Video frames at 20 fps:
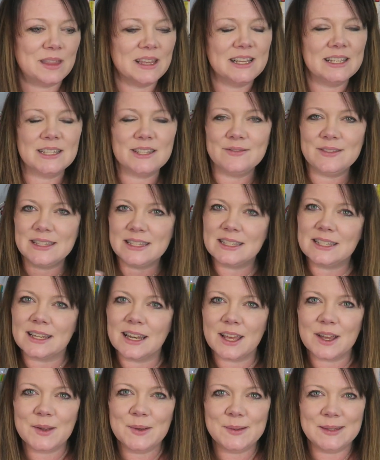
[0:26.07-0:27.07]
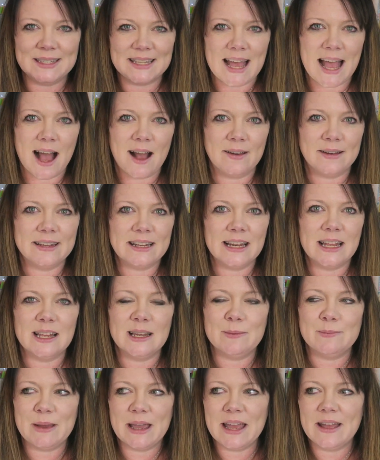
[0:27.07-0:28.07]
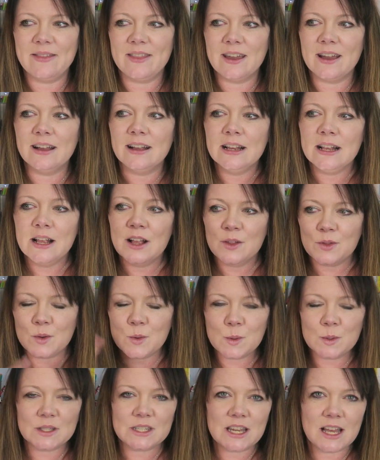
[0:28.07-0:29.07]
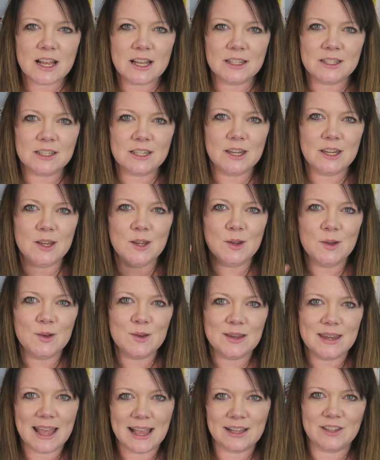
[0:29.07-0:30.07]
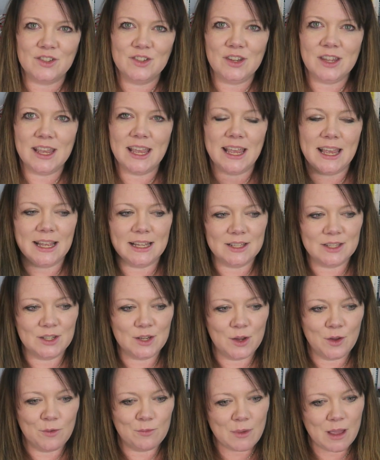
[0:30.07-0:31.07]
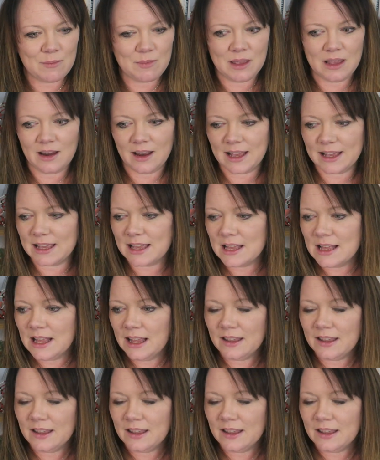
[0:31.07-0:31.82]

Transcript: things have slowed down a little bit, that thoughts turn to next year, to maybe like